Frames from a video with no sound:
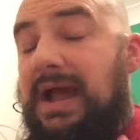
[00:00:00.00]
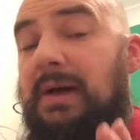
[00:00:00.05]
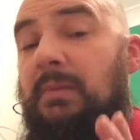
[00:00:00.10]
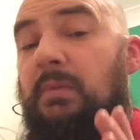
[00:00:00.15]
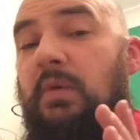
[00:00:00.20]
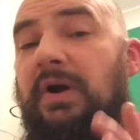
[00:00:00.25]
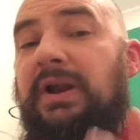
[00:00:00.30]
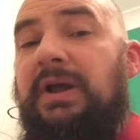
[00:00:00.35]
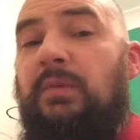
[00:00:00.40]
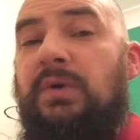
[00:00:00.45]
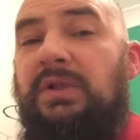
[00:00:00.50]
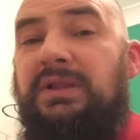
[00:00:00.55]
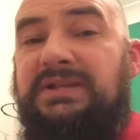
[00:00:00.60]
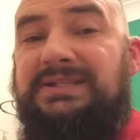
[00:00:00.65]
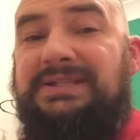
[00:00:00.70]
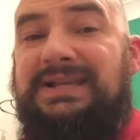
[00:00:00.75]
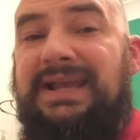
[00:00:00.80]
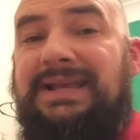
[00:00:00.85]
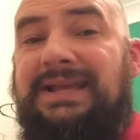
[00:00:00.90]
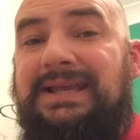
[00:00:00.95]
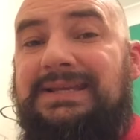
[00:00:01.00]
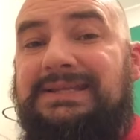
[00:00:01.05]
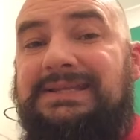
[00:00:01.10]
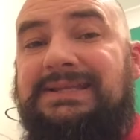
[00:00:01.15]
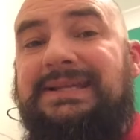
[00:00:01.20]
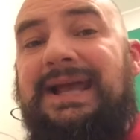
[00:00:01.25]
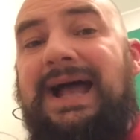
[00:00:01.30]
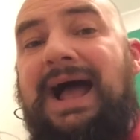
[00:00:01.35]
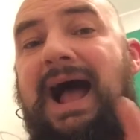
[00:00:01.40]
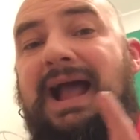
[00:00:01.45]
And what I will say
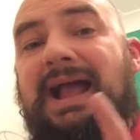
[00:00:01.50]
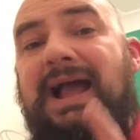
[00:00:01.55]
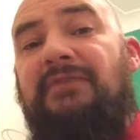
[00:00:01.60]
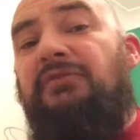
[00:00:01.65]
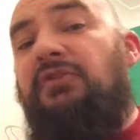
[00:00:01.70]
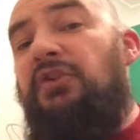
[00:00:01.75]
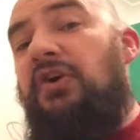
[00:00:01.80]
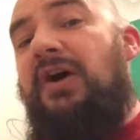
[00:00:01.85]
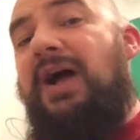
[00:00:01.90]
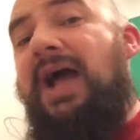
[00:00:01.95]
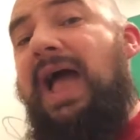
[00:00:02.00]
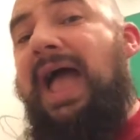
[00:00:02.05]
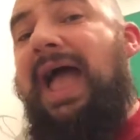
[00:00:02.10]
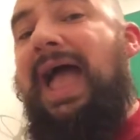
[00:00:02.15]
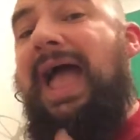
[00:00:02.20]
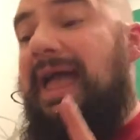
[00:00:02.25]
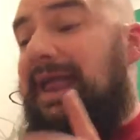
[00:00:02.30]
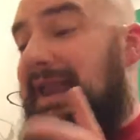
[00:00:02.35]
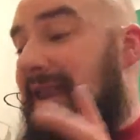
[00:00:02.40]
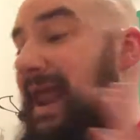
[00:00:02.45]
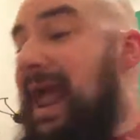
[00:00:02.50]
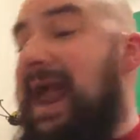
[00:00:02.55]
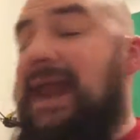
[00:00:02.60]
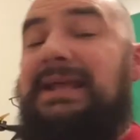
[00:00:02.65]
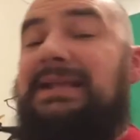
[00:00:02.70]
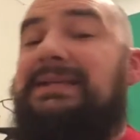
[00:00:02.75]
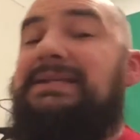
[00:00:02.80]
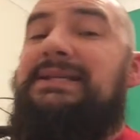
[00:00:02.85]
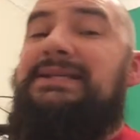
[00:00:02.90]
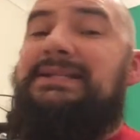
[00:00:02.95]
is, I haven't got
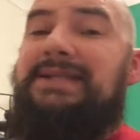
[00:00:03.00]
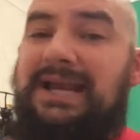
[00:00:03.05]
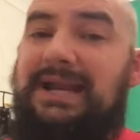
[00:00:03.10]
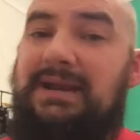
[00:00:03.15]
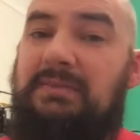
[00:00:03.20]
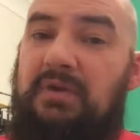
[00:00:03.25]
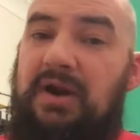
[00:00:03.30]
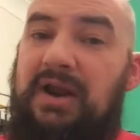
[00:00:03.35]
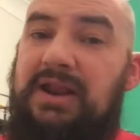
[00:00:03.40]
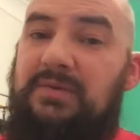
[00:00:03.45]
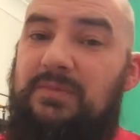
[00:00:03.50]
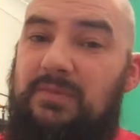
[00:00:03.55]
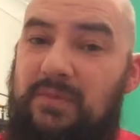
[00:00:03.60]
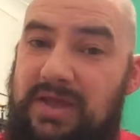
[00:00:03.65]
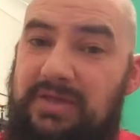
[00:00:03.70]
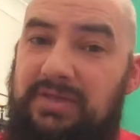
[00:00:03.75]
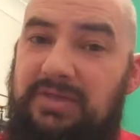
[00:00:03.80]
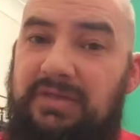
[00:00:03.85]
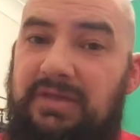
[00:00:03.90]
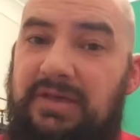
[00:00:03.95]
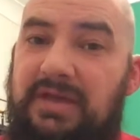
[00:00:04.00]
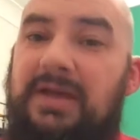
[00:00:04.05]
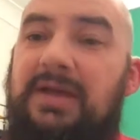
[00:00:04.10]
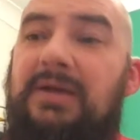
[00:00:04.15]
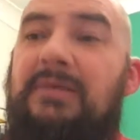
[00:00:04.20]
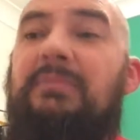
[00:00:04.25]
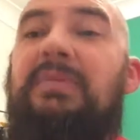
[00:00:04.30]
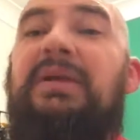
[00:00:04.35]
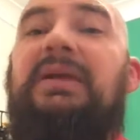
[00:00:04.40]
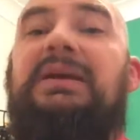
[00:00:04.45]
any to celebrate
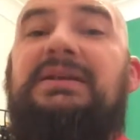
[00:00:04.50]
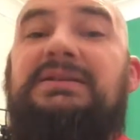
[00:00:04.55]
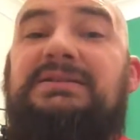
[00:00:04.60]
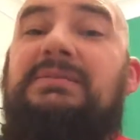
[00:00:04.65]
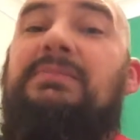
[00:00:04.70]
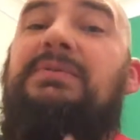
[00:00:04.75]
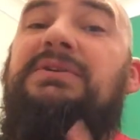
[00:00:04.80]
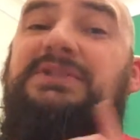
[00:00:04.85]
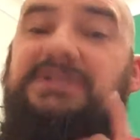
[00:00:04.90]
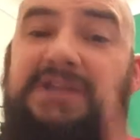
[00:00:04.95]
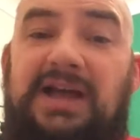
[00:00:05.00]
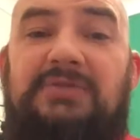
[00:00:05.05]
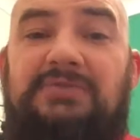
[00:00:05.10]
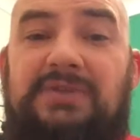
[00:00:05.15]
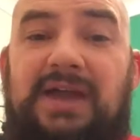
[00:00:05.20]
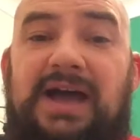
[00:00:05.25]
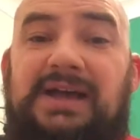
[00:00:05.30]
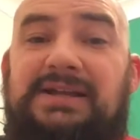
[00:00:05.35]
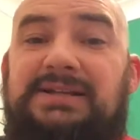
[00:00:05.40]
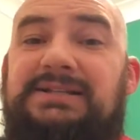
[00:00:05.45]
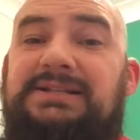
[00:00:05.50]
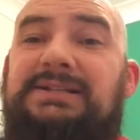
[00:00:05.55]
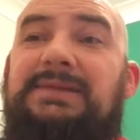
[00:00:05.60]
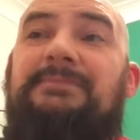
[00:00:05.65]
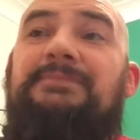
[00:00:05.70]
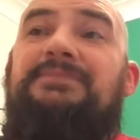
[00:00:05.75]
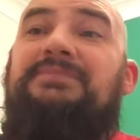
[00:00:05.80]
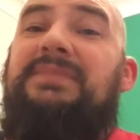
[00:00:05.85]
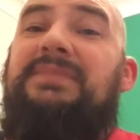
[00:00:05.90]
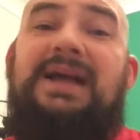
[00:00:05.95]
with because they were so nice,
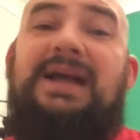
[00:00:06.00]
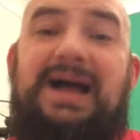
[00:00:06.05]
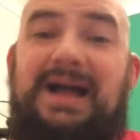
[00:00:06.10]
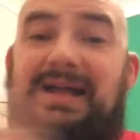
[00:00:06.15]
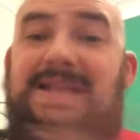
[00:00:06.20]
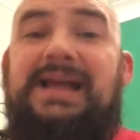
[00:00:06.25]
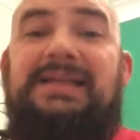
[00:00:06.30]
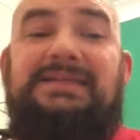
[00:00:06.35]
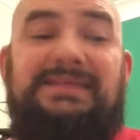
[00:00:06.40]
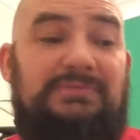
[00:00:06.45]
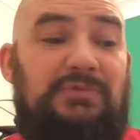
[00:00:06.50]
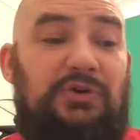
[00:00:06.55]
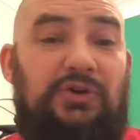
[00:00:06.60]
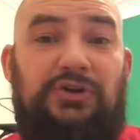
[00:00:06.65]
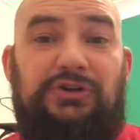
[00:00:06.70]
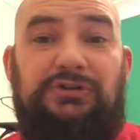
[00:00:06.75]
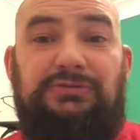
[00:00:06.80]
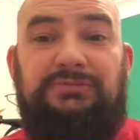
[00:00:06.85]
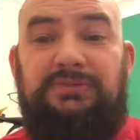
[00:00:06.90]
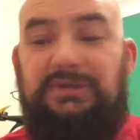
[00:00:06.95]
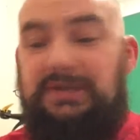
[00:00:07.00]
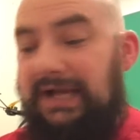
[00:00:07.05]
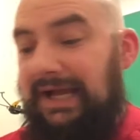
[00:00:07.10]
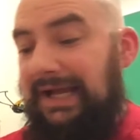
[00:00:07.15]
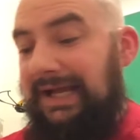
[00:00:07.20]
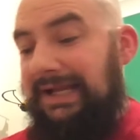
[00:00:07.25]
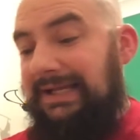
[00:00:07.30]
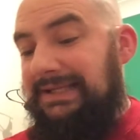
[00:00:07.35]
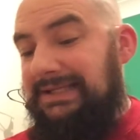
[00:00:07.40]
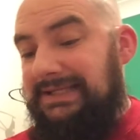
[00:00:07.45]
I ate them all.
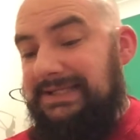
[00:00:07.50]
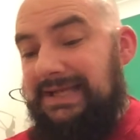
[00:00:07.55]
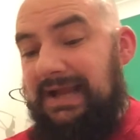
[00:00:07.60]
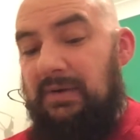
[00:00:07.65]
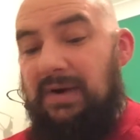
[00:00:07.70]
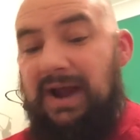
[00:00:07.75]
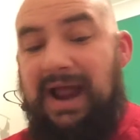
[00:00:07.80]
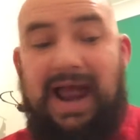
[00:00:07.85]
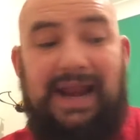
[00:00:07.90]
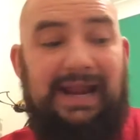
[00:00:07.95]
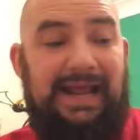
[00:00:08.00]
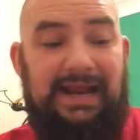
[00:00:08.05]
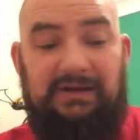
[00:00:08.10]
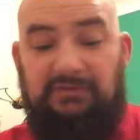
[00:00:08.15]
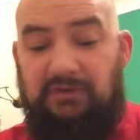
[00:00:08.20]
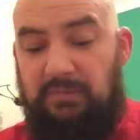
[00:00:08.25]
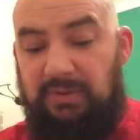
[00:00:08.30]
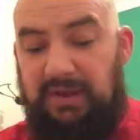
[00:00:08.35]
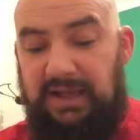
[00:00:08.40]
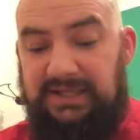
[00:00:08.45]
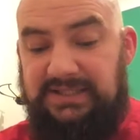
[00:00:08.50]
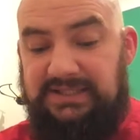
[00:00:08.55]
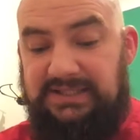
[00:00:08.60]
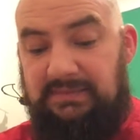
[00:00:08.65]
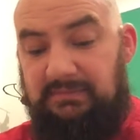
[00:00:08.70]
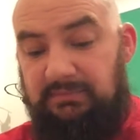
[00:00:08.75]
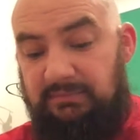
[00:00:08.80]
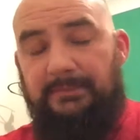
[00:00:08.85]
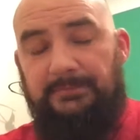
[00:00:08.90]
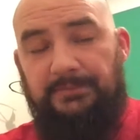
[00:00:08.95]
And so I, and I not replaced
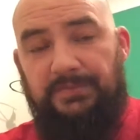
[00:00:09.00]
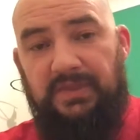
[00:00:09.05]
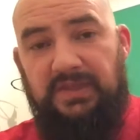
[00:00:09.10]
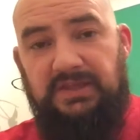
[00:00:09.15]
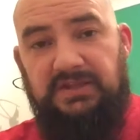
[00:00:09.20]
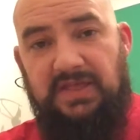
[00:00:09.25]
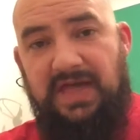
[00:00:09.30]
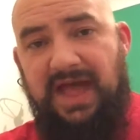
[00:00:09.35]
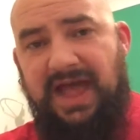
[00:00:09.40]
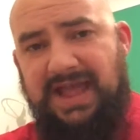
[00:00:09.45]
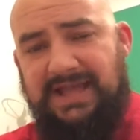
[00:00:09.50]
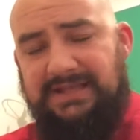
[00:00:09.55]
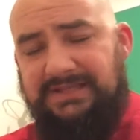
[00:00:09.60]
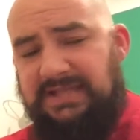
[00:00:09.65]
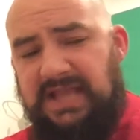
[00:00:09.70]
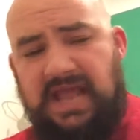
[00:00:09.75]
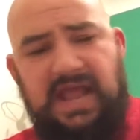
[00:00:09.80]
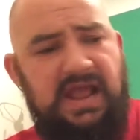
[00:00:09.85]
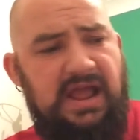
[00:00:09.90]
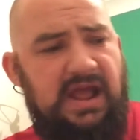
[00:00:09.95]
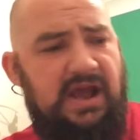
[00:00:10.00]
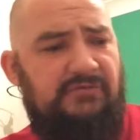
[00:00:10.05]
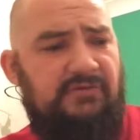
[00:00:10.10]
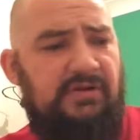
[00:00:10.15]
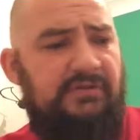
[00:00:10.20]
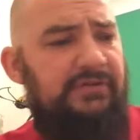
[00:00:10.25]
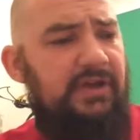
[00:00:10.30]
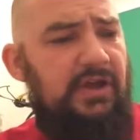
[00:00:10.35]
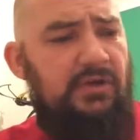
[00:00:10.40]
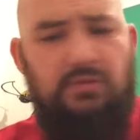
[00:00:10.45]
them. That is the uh,
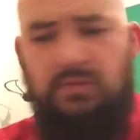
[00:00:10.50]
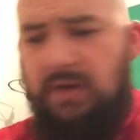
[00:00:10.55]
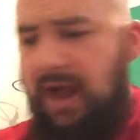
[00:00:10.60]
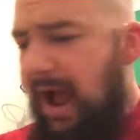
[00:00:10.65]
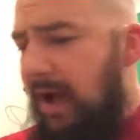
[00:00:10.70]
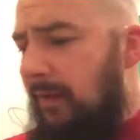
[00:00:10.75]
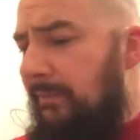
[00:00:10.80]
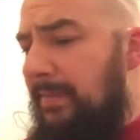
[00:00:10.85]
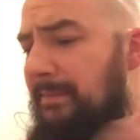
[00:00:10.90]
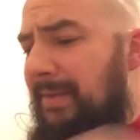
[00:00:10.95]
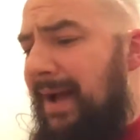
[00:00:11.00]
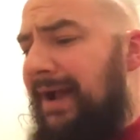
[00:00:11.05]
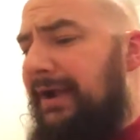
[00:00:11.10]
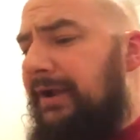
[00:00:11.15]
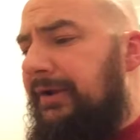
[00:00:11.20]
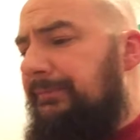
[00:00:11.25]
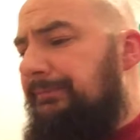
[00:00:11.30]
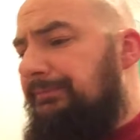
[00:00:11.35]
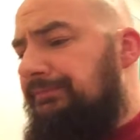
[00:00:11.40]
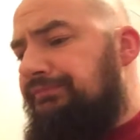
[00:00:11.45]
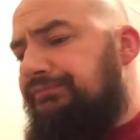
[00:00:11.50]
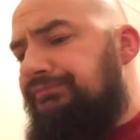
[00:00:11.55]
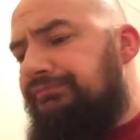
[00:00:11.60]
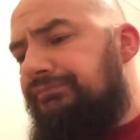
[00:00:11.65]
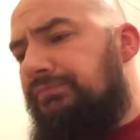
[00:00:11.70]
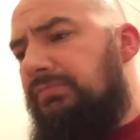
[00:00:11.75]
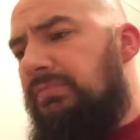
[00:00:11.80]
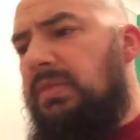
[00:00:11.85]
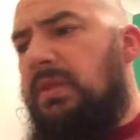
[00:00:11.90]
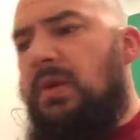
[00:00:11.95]
review. I'll be back
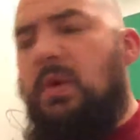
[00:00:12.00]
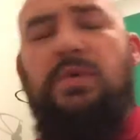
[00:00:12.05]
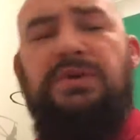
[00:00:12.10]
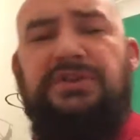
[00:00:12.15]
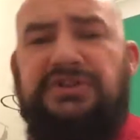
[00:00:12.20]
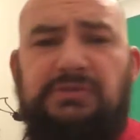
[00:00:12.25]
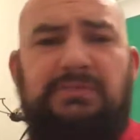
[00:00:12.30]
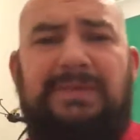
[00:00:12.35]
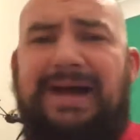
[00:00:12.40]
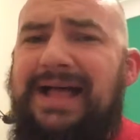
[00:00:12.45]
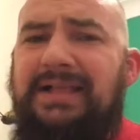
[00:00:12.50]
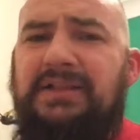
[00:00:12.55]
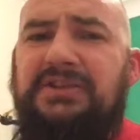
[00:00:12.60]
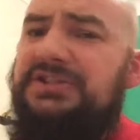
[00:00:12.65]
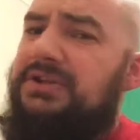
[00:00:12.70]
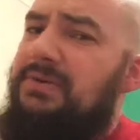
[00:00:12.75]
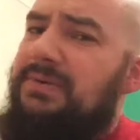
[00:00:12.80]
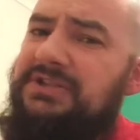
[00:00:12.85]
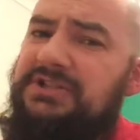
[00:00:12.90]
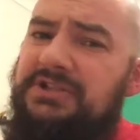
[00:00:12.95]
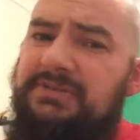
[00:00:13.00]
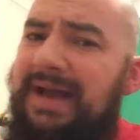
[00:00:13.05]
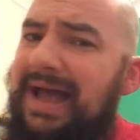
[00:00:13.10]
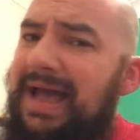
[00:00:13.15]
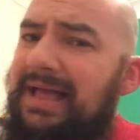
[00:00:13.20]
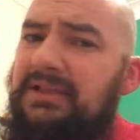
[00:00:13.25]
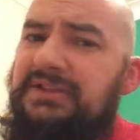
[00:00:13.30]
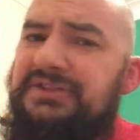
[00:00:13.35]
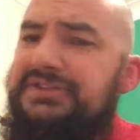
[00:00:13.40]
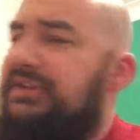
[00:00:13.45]
with something else, doing something
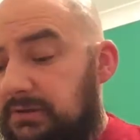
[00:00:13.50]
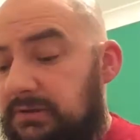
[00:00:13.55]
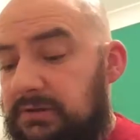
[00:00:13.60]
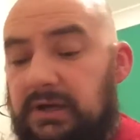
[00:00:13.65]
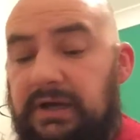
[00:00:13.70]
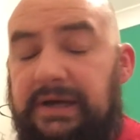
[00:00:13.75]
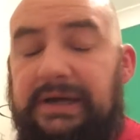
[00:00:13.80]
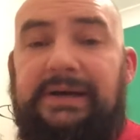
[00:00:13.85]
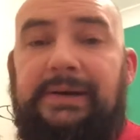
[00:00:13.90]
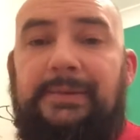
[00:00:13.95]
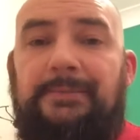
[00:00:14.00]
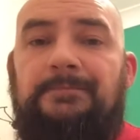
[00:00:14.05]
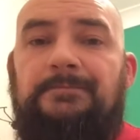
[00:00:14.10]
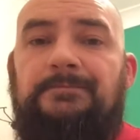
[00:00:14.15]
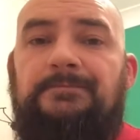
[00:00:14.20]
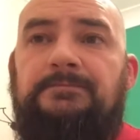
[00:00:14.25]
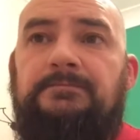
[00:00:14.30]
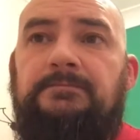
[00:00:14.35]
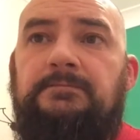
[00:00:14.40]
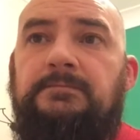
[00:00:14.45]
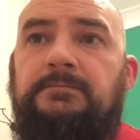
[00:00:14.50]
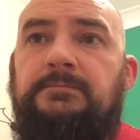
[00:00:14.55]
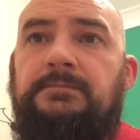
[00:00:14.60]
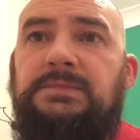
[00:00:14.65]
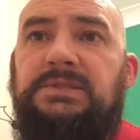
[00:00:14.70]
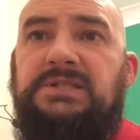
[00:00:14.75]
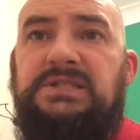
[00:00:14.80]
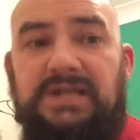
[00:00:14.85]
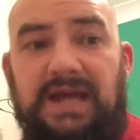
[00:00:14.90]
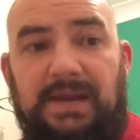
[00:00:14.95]
else. Um,
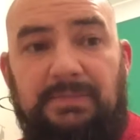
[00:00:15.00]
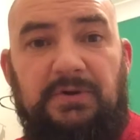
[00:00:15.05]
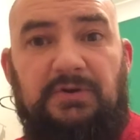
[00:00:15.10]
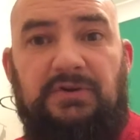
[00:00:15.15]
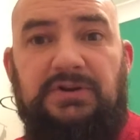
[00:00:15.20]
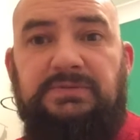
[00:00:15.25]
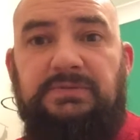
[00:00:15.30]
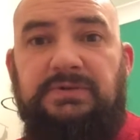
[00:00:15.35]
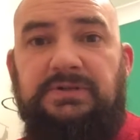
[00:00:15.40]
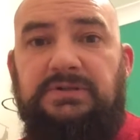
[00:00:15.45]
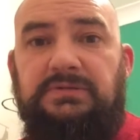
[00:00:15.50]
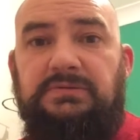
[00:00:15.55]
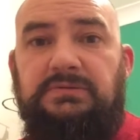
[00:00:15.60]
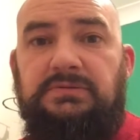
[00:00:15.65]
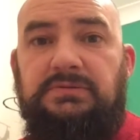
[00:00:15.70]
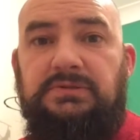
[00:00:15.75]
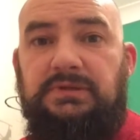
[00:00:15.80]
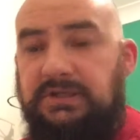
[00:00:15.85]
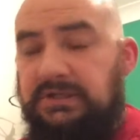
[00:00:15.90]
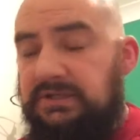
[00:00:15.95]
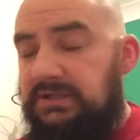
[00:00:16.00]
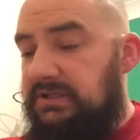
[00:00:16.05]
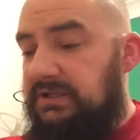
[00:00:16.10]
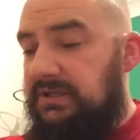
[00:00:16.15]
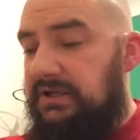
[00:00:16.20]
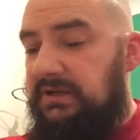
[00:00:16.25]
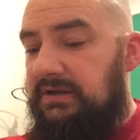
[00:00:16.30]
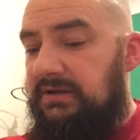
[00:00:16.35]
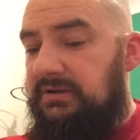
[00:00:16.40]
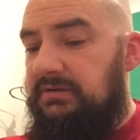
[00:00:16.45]
happy Christmas
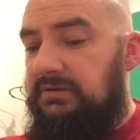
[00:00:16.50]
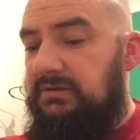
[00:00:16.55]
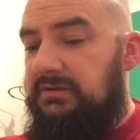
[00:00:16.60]
and uh,